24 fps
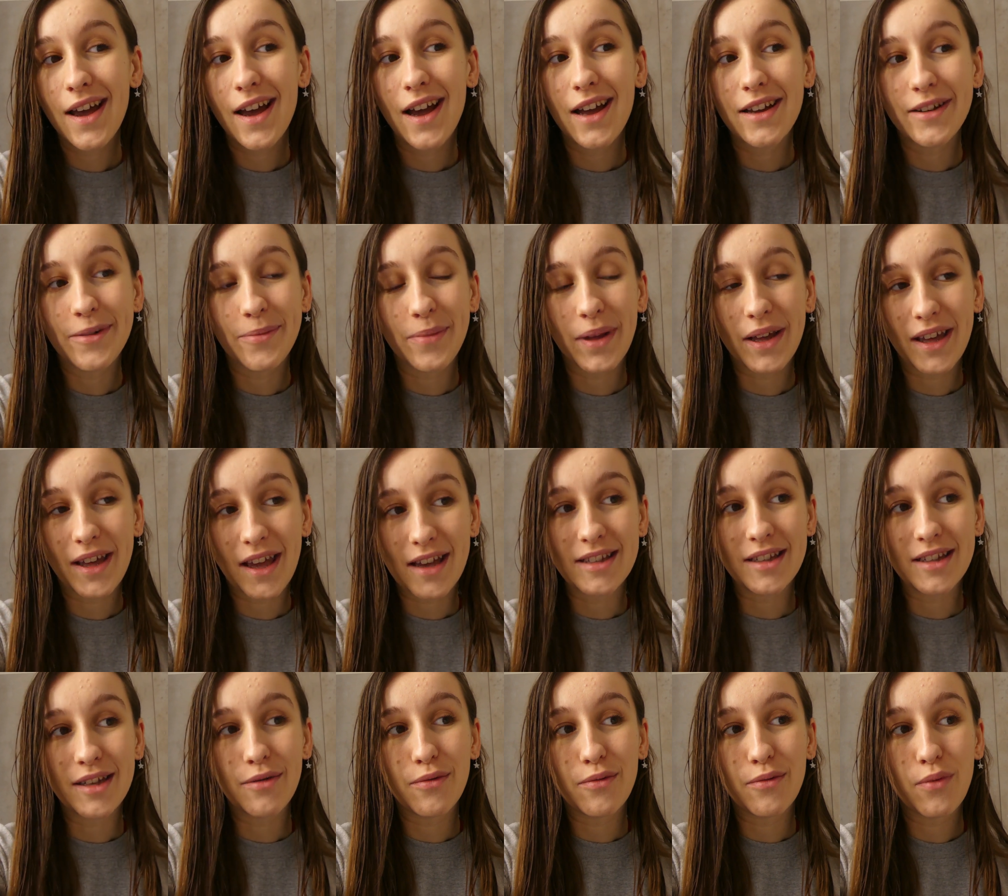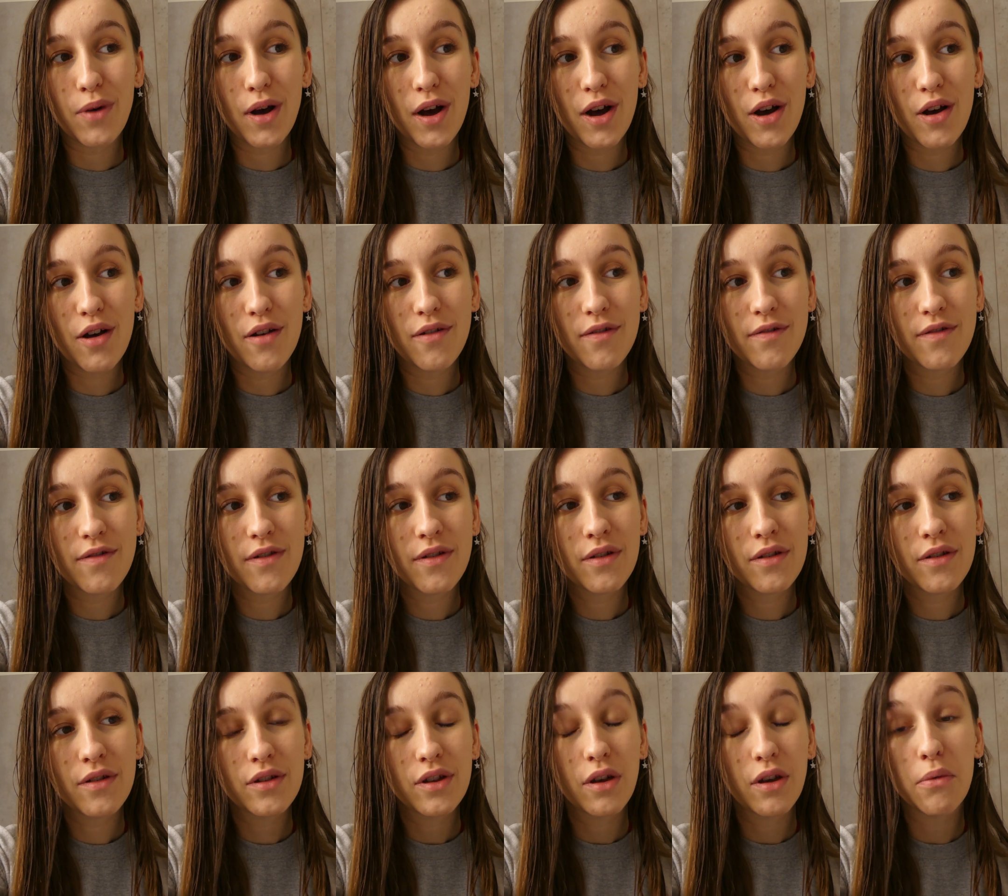and I'm like, is it worth
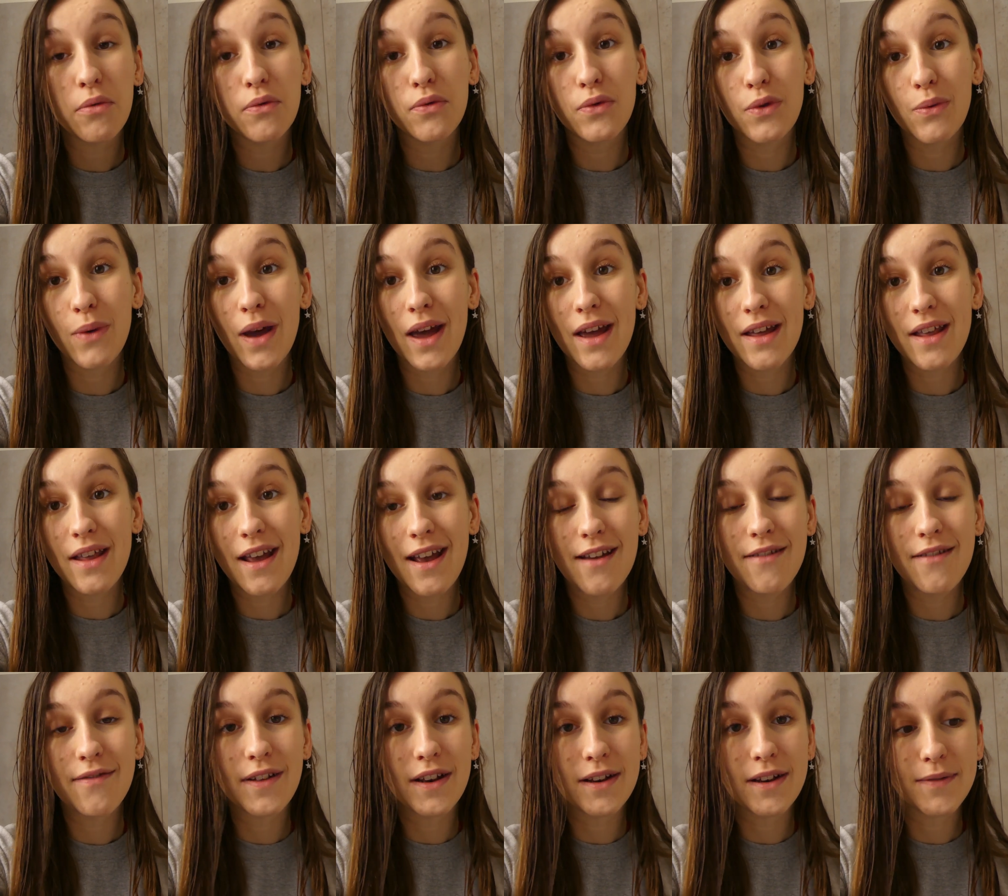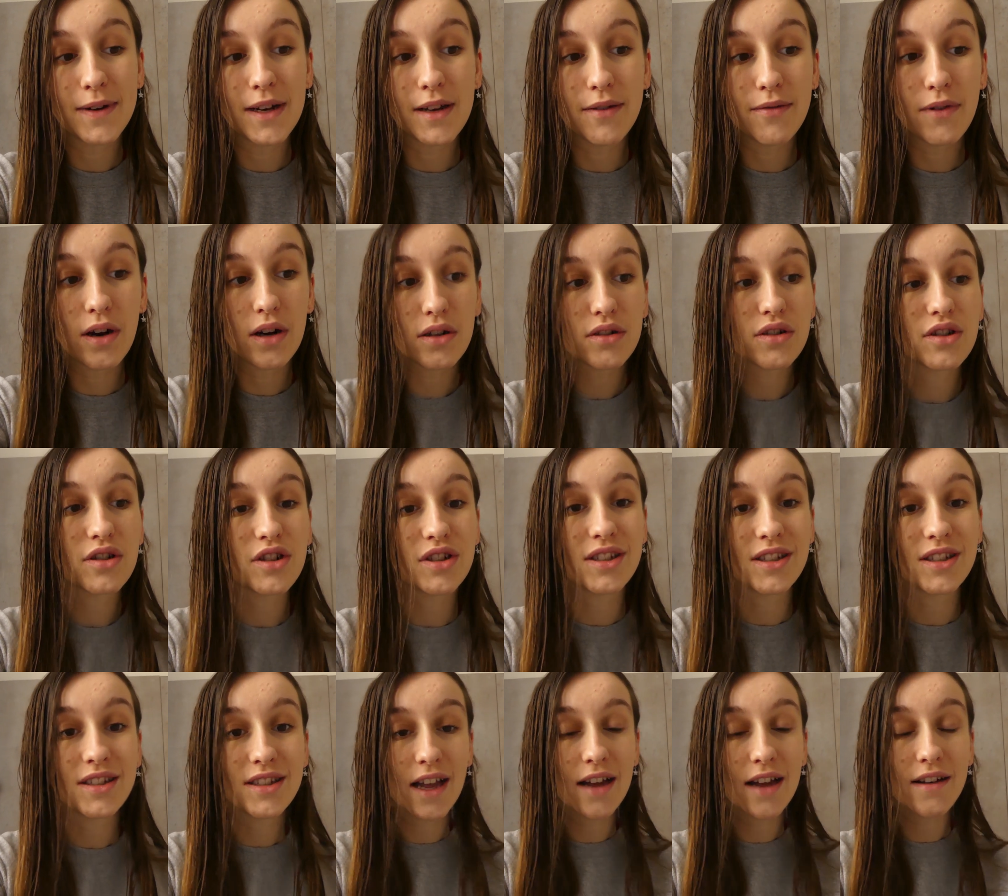going on the way there feeling really rushed,
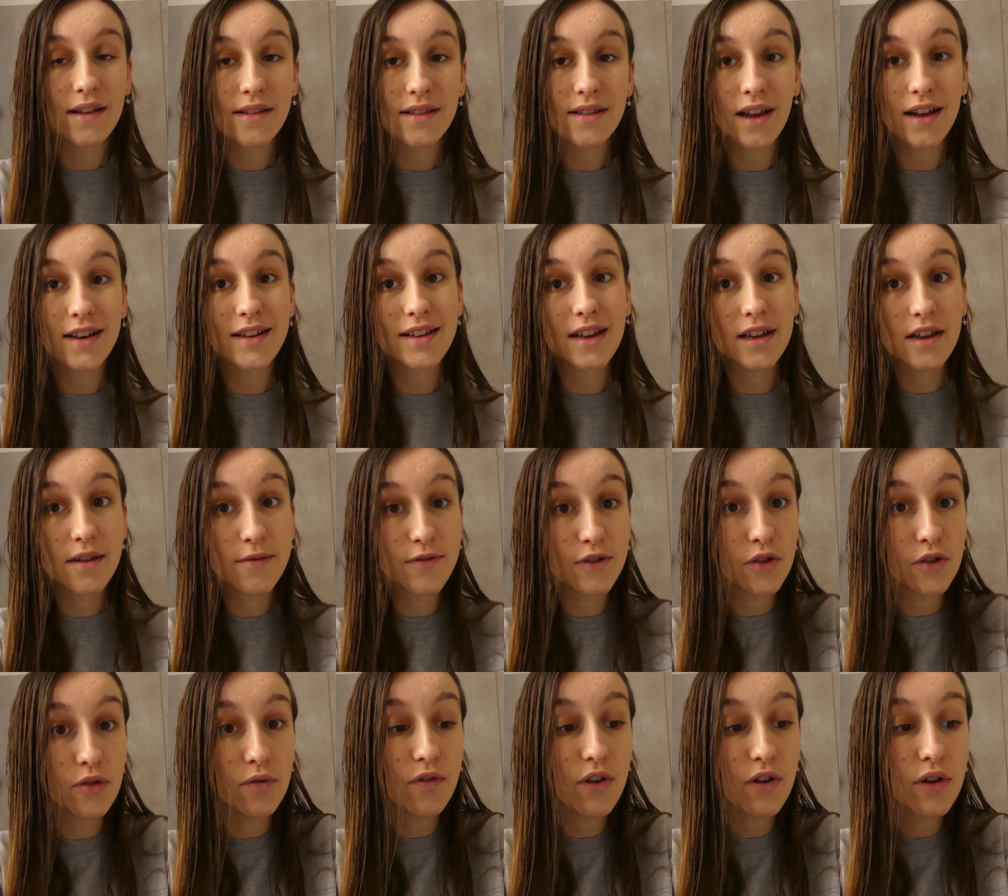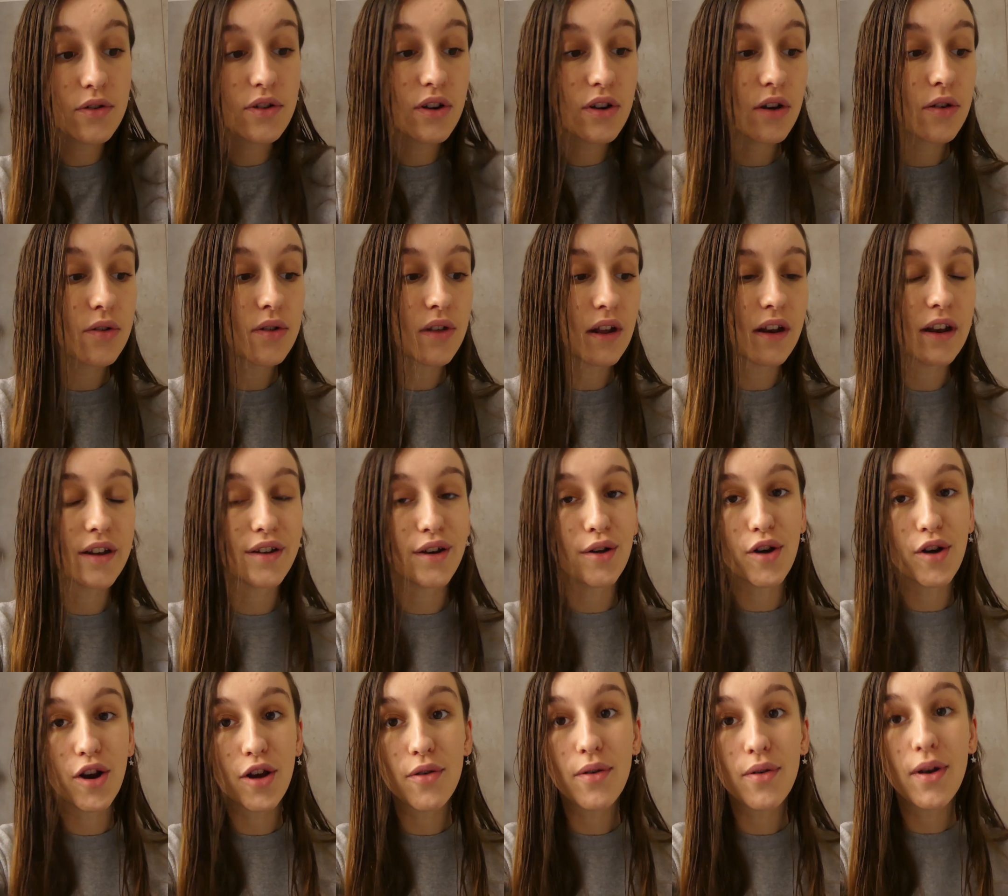just stand outside and take a few photos? And I
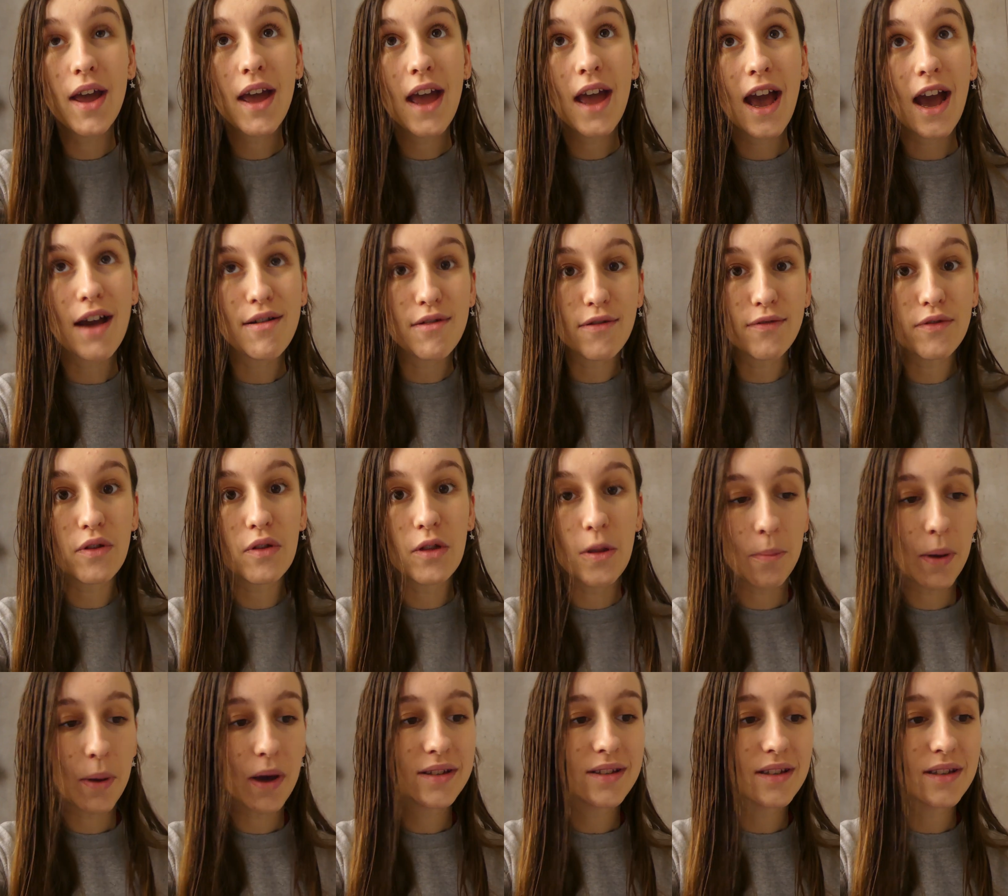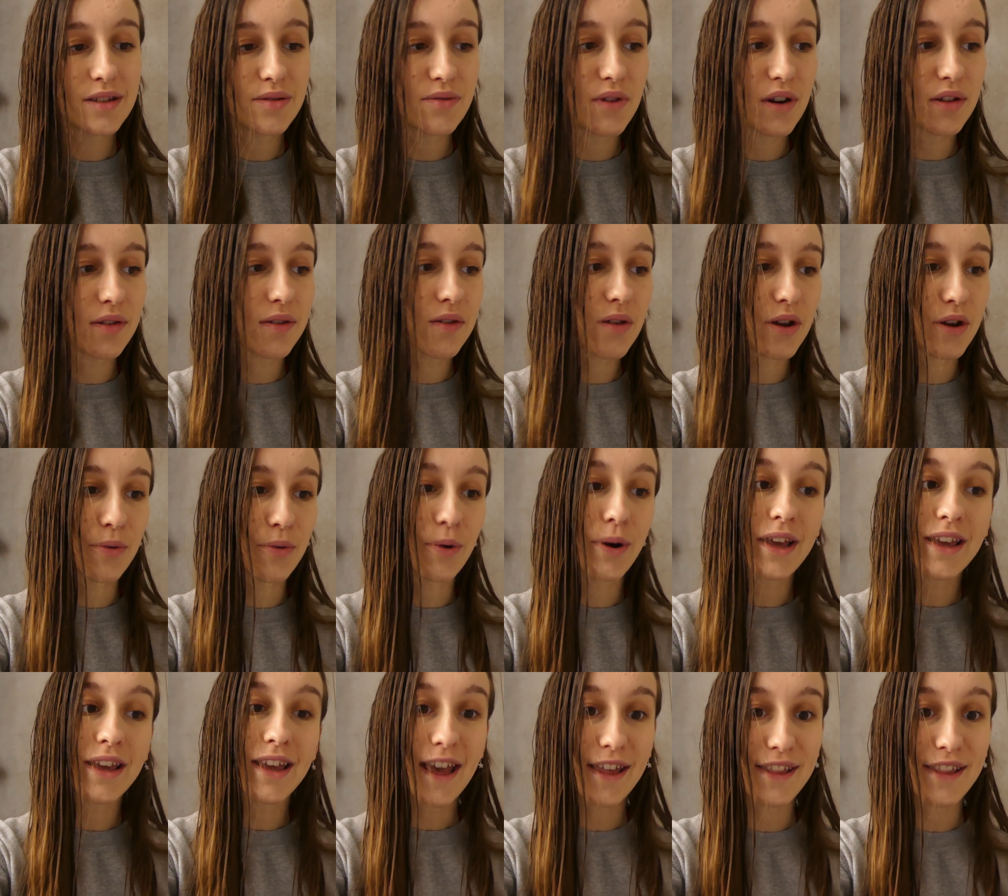don't know how often the buses run, so I don't want
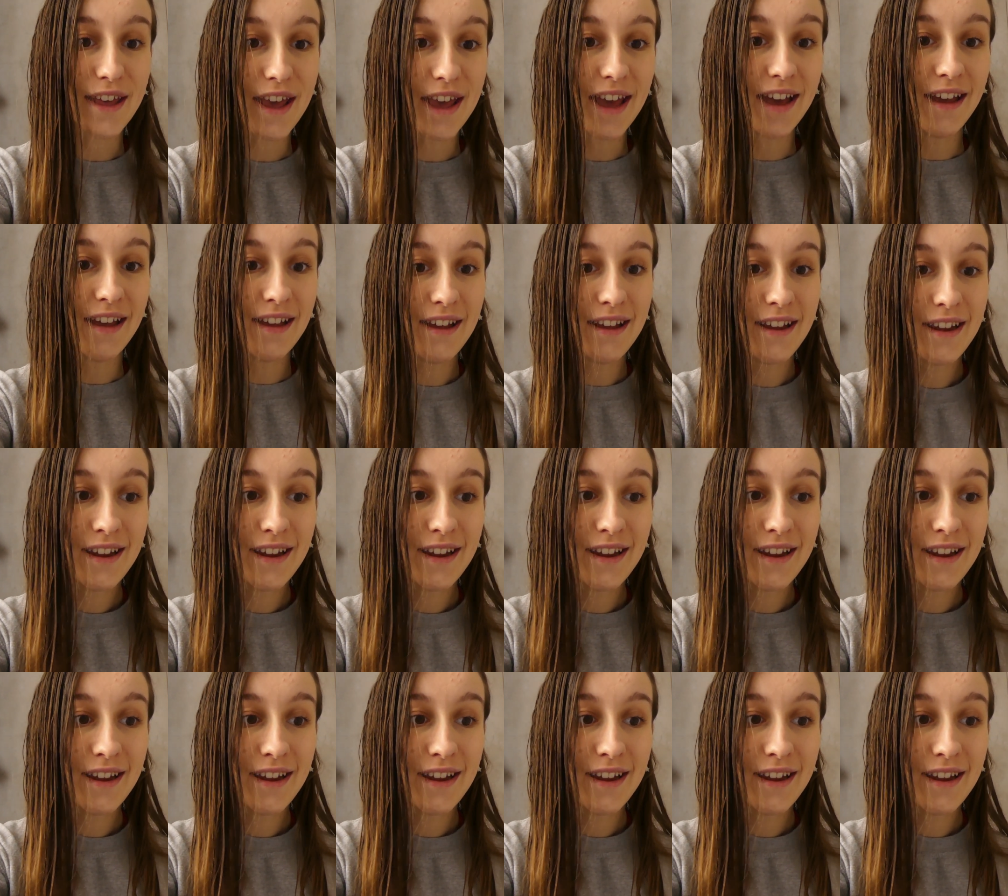to get there,